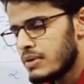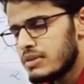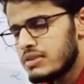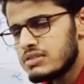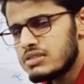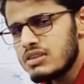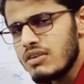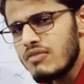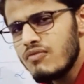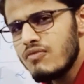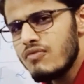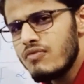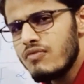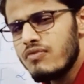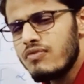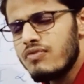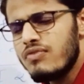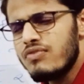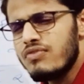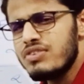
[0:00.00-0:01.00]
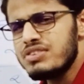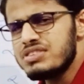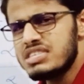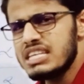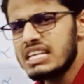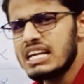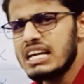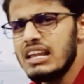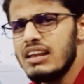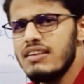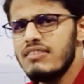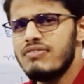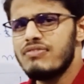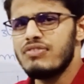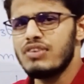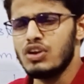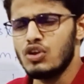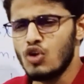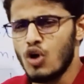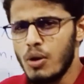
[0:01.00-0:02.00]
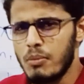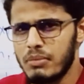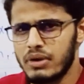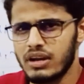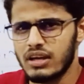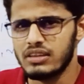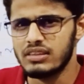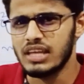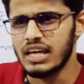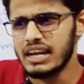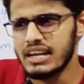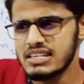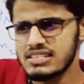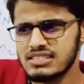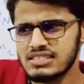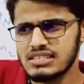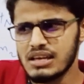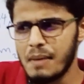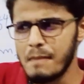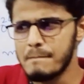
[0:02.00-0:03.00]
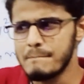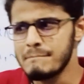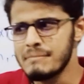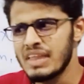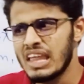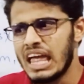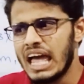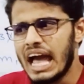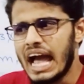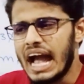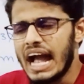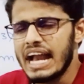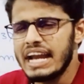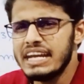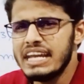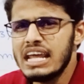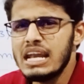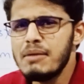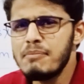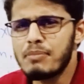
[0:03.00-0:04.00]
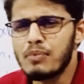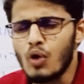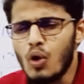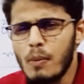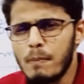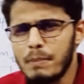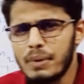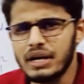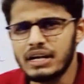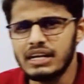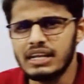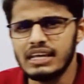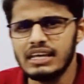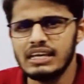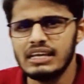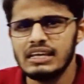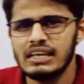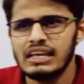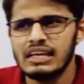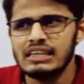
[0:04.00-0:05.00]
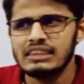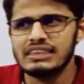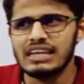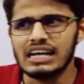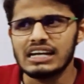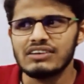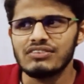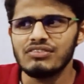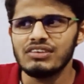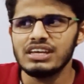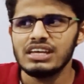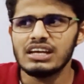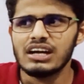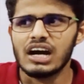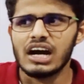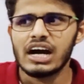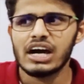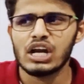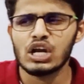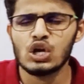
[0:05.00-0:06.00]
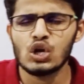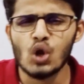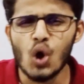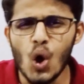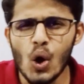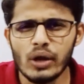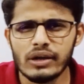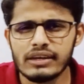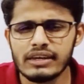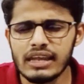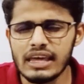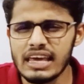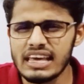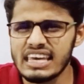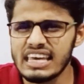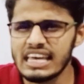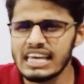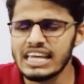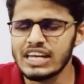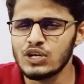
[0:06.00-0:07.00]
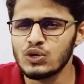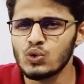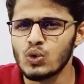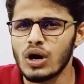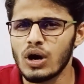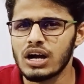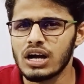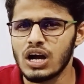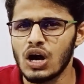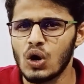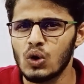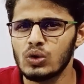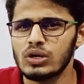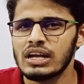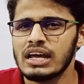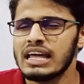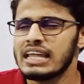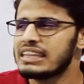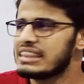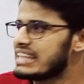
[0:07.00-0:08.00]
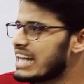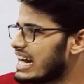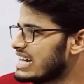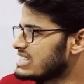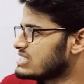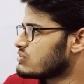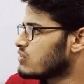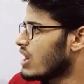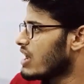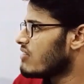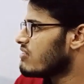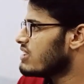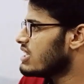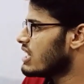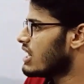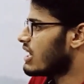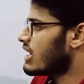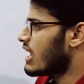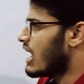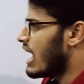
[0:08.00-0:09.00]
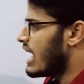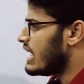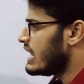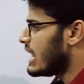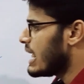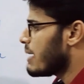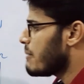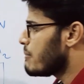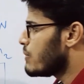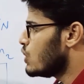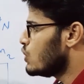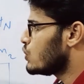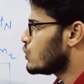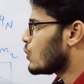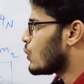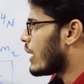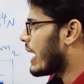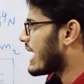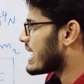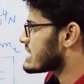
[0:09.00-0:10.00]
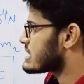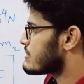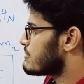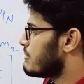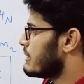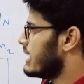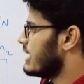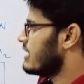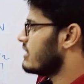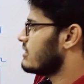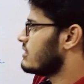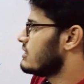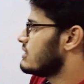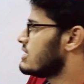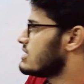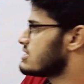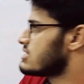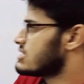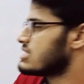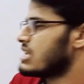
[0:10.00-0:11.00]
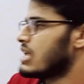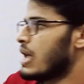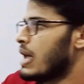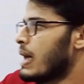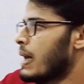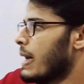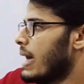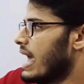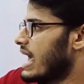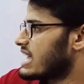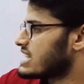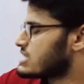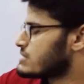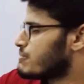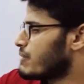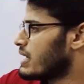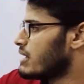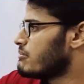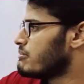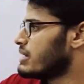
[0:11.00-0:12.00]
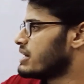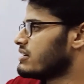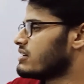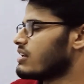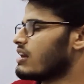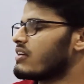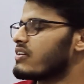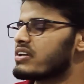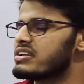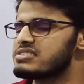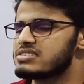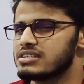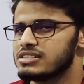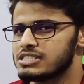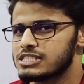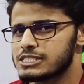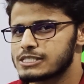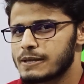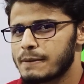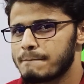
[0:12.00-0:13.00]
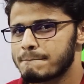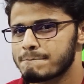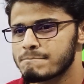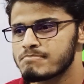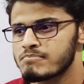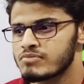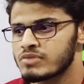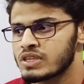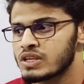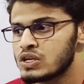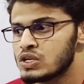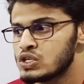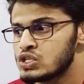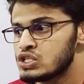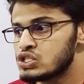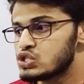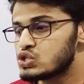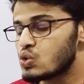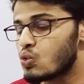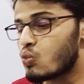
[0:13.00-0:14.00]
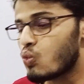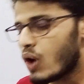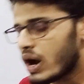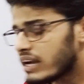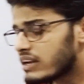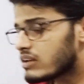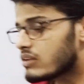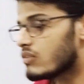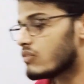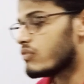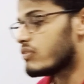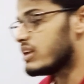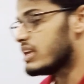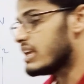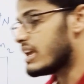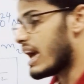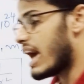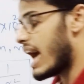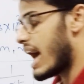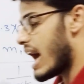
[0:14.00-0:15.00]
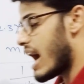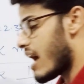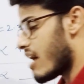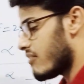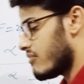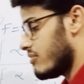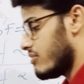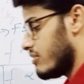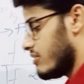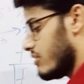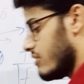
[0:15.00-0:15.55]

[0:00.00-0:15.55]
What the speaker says: some physical phenomena, there is some hidden property that we are not taking into account. That's why we are unable to explain this experimental results. So what we have